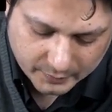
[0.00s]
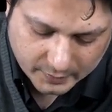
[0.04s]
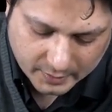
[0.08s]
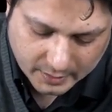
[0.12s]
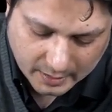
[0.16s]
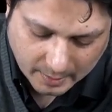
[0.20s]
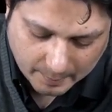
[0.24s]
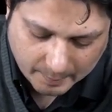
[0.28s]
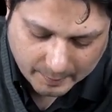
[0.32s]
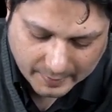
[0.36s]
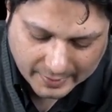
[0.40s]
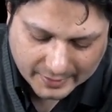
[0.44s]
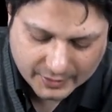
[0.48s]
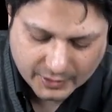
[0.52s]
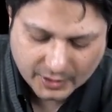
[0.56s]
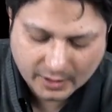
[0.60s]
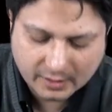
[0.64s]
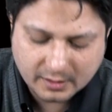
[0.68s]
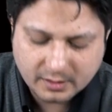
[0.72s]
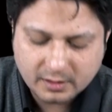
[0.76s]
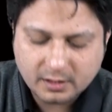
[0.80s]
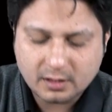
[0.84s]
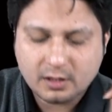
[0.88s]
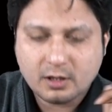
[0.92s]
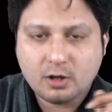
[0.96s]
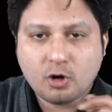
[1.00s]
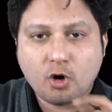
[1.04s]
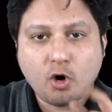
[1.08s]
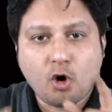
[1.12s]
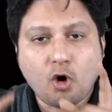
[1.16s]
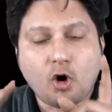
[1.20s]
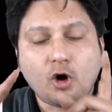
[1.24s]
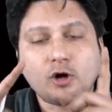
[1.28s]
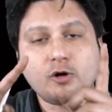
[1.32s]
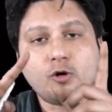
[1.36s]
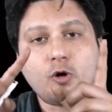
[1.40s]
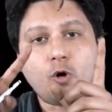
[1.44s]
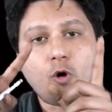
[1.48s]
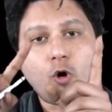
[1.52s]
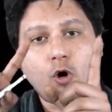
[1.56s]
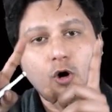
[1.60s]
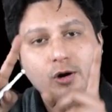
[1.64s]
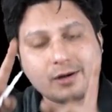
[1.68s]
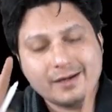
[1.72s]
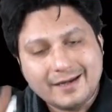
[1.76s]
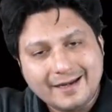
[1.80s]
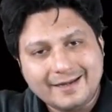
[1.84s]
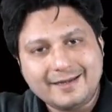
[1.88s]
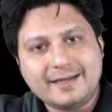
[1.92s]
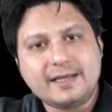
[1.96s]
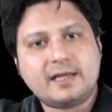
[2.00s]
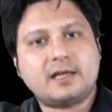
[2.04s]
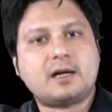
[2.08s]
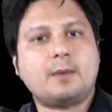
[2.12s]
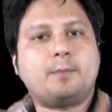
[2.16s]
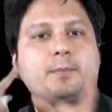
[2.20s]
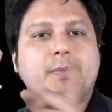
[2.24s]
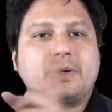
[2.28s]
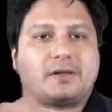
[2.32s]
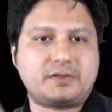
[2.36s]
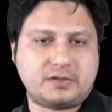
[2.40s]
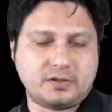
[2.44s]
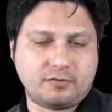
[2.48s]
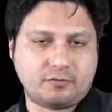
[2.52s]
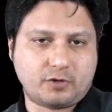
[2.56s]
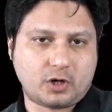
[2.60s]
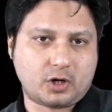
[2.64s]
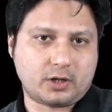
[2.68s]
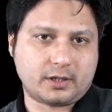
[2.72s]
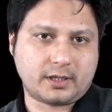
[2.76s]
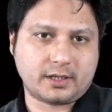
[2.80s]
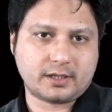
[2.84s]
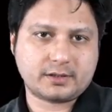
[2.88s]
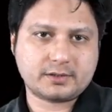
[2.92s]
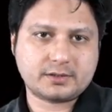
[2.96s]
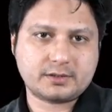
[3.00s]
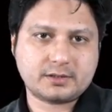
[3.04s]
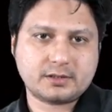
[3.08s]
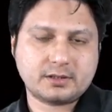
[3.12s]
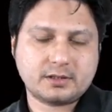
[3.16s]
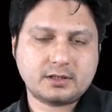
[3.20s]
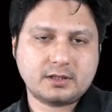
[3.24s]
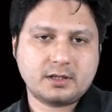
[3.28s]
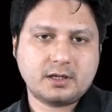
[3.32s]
compression on already compressive cortex.